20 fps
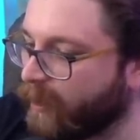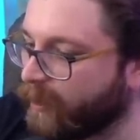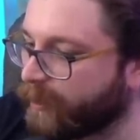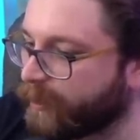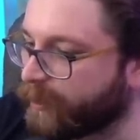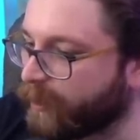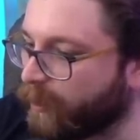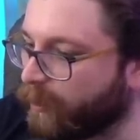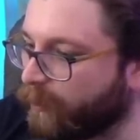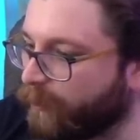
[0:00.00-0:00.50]

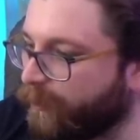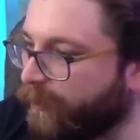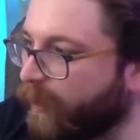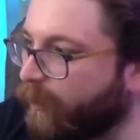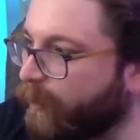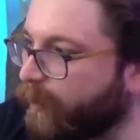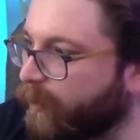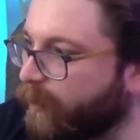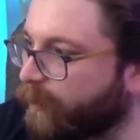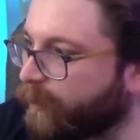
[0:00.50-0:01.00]
So
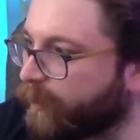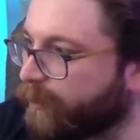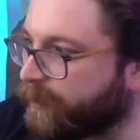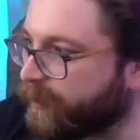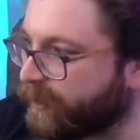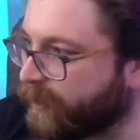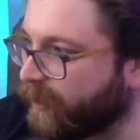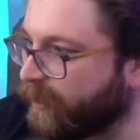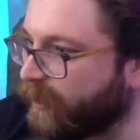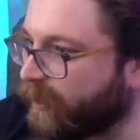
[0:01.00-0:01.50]
they would use
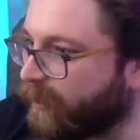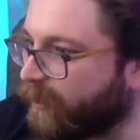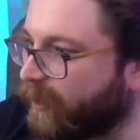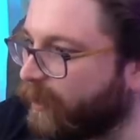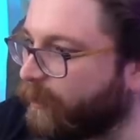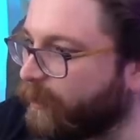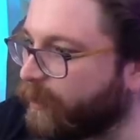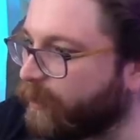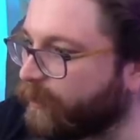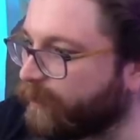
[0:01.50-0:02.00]
obsidian.
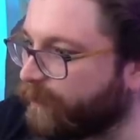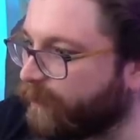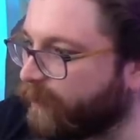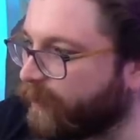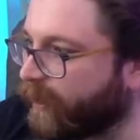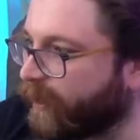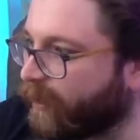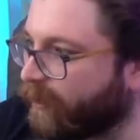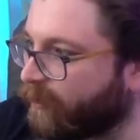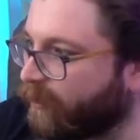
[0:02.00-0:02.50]
They would use
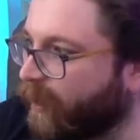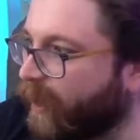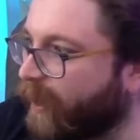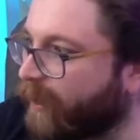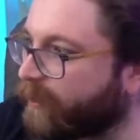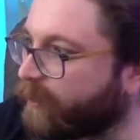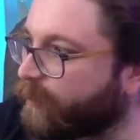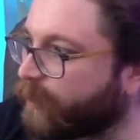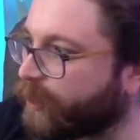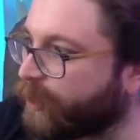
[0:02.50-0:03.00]
volcanic
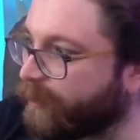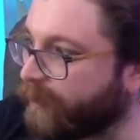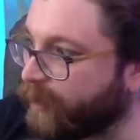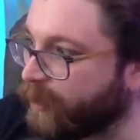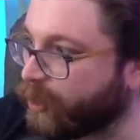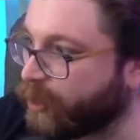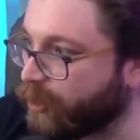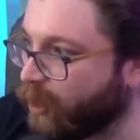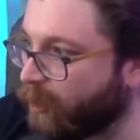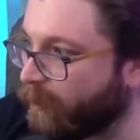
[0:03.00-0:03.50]
glass, which can
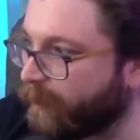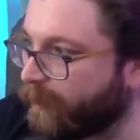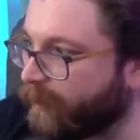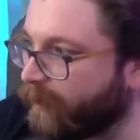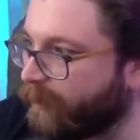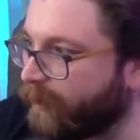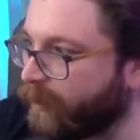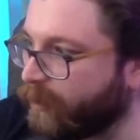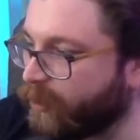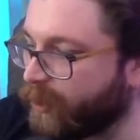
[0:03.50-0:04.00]
be
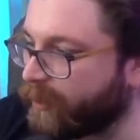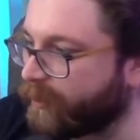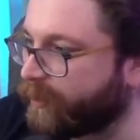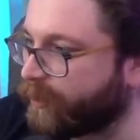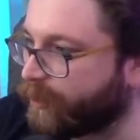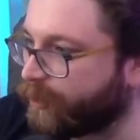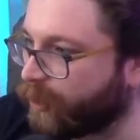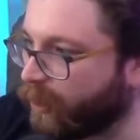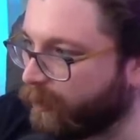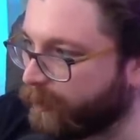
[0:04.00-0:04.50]
sharpened to be
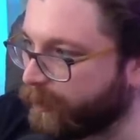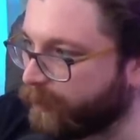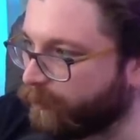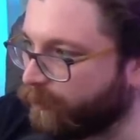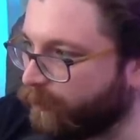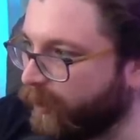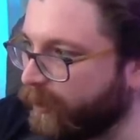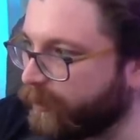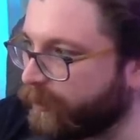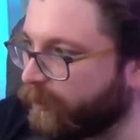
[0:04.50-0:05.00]
just as sharp as
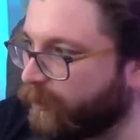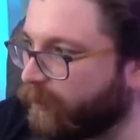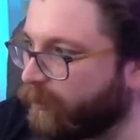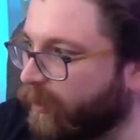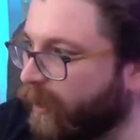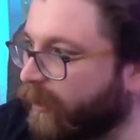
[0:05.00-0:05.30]
a razor.